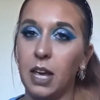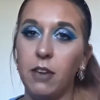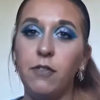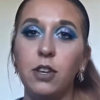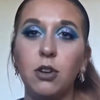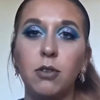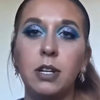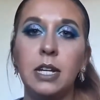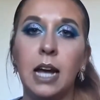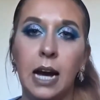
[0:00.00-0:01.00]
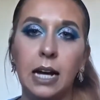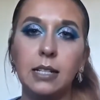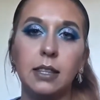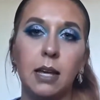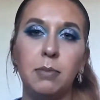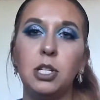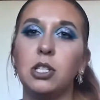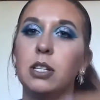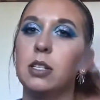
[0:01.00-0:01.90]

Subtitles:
if you're not, let me just